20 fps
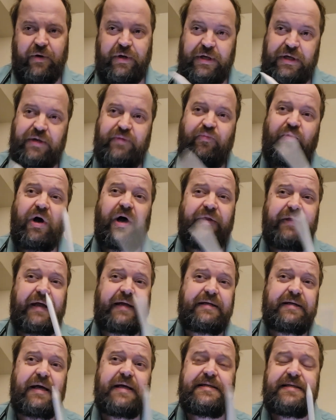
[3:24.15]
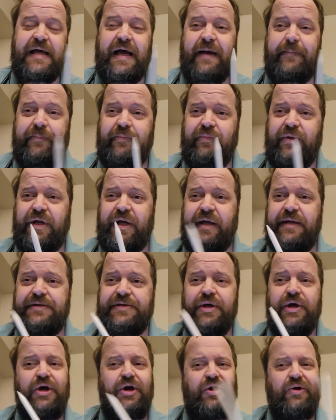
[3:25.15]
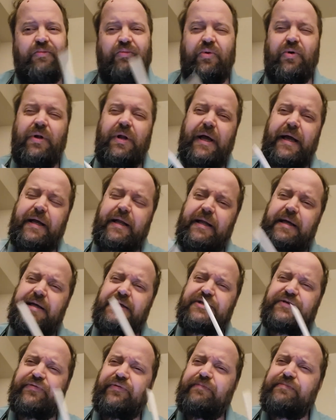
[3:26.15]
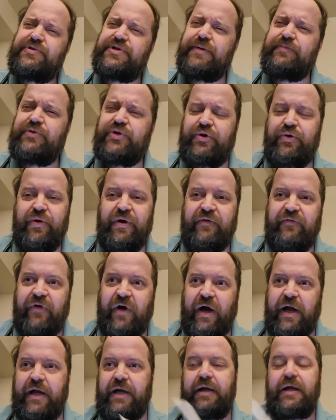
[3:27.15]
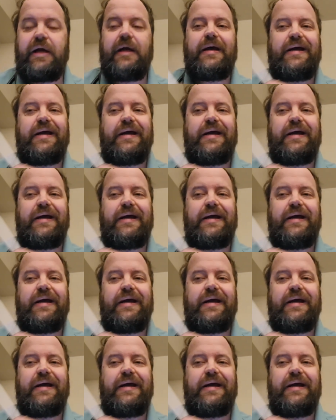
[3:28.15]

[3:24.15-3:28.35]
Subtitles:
And while that does happen with kids, more likely it's from some degree of height.